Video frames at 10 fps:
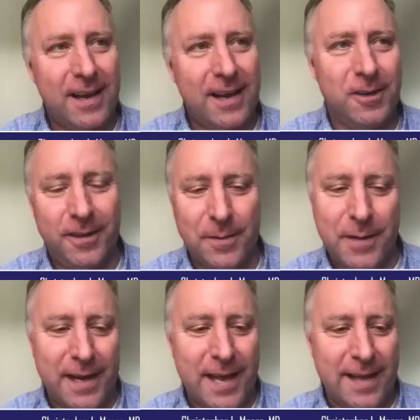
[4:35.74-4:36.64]
only thing I
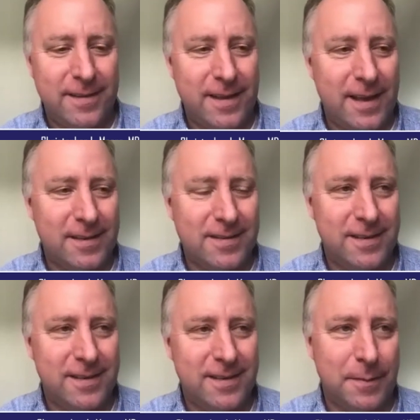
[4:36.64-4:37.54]
might add to that is
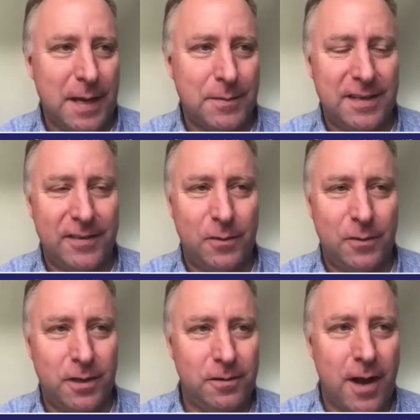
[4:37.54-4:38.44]
that sometimes even
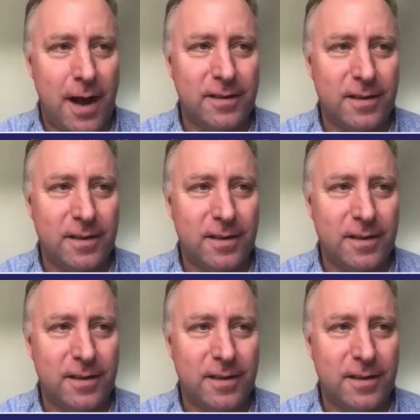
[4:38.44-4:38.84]
when you talk to the